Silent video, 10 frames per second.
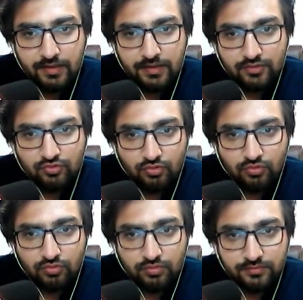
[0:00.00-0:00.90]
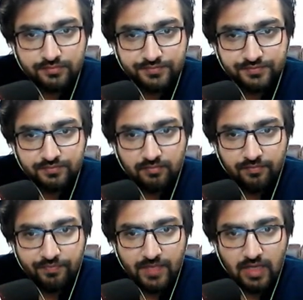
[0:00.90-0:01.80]
So
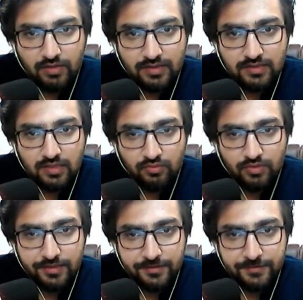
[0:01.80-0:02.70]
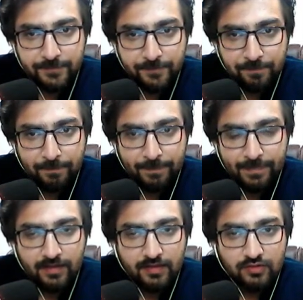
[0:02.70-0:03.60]
now let's calculate.
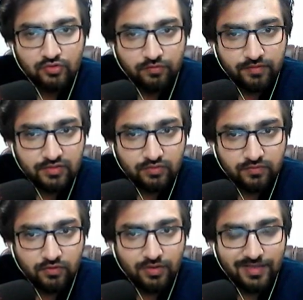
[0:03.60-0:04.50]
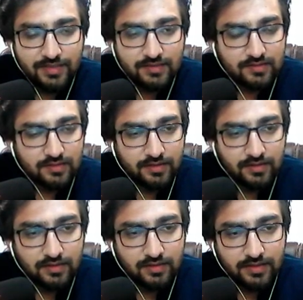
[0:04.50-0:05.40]
So first of all,
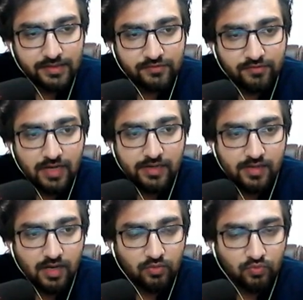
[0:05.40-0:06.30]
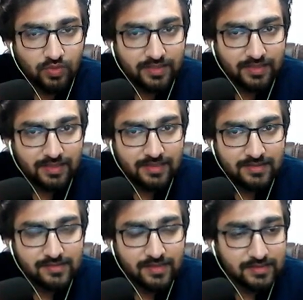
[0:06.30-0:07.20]
let's find out what is
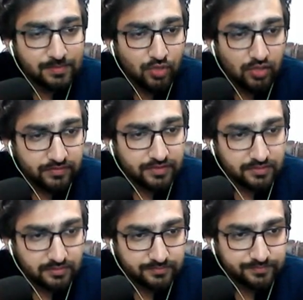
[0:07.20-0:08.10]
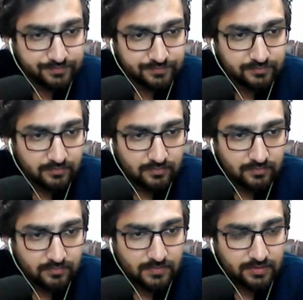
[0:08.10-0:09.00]
his profit,
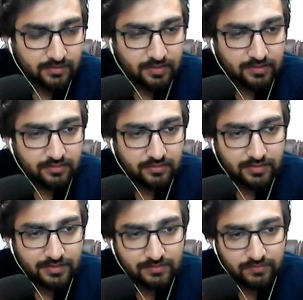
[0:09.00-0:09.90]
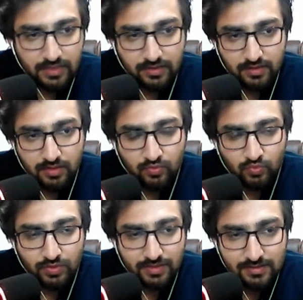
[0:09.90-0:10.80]
right? Let's find out
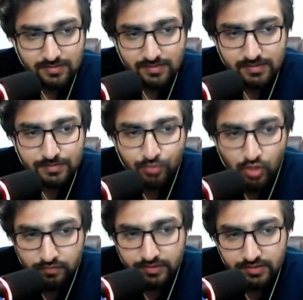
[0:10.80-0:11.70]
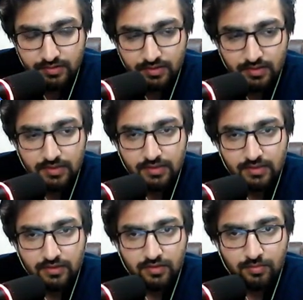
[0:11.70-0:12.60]
what is his profit.
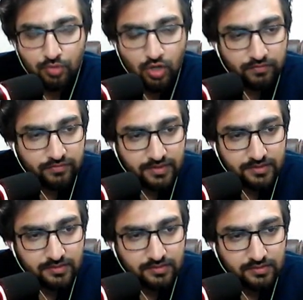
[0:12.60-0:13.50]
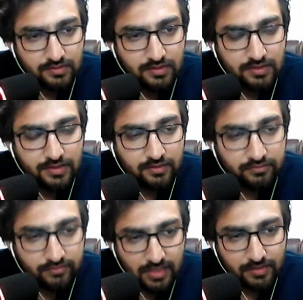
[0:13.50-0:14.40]
Profit
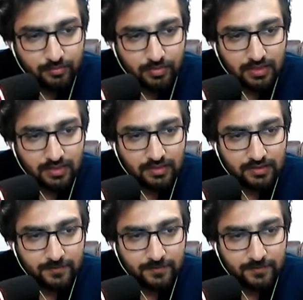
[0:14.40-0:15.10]
divide by